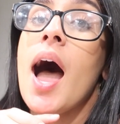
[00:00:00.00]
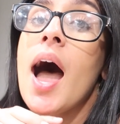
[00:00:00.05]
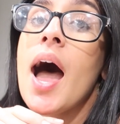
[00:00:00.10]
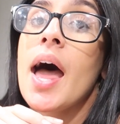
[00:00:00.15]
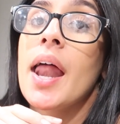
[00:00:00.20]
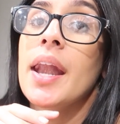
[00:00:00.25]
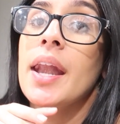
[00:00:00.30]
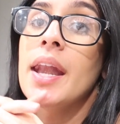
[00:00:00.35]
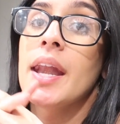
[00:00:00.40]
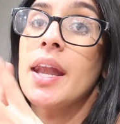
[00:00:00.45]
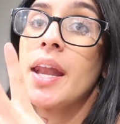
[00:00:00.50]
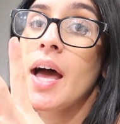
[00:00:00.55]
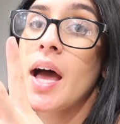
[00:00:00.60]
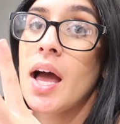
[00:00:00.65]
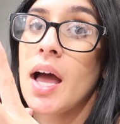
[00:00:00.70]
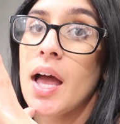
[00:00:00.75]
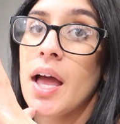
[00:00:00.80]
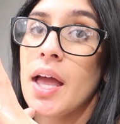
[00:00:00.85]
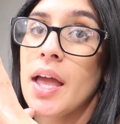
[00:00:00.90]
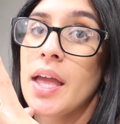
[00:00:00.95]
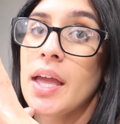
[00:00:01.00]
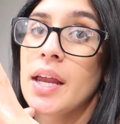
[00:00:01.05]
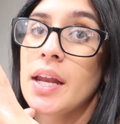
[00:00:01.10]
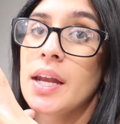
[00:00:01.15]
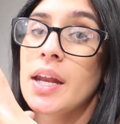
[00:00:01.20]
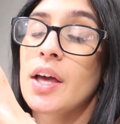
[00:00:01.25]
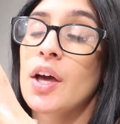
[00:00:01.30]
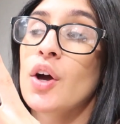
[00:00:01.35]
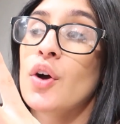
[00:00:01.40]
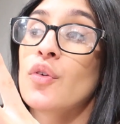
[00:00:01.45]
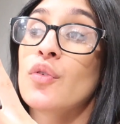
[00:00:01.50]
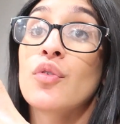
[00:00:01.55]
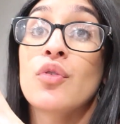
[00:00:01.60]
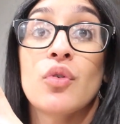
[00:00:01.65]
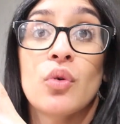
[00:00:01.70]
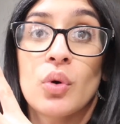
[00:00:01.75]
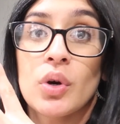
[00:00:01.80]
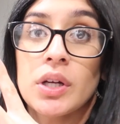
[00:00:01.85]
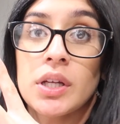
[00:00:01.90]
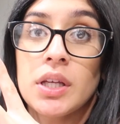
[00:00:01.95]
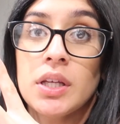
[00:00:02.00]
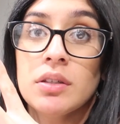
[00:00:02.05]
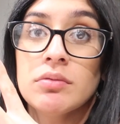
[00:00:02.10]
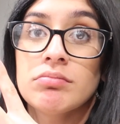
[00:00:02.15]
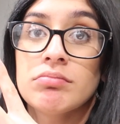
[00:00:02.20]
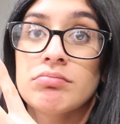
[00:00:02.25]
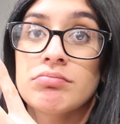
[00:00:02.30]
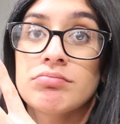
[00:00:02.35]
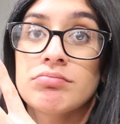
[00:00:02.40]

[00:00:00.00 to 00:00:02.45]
at 9.40.